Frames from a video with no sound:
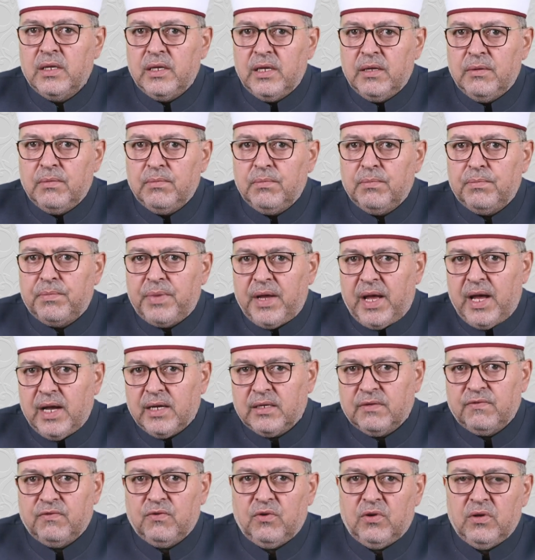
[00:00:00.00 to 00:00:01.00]

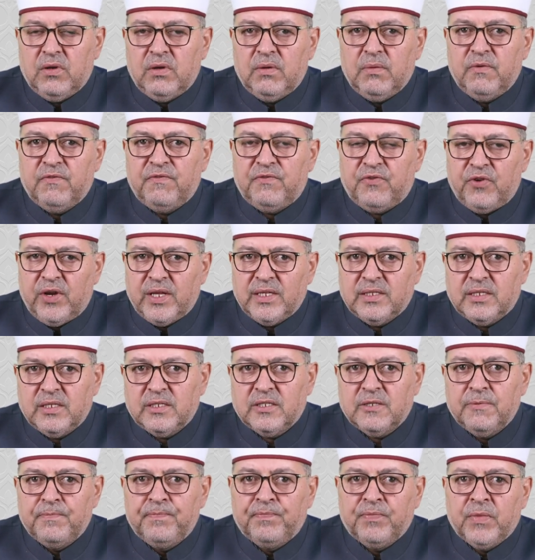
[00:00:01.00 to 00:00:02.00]
impactful
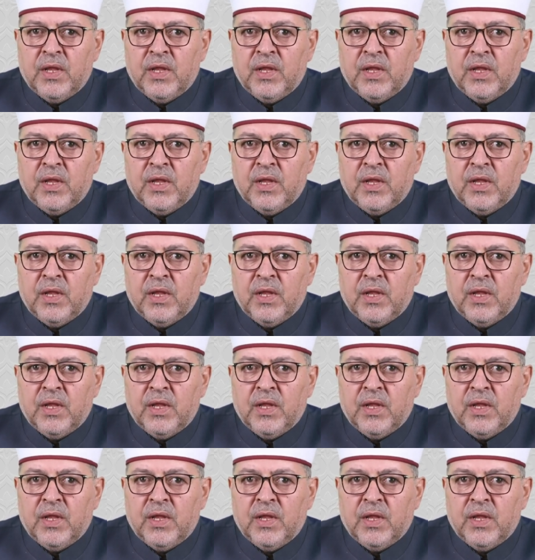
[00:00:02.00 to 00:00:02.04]
phrases.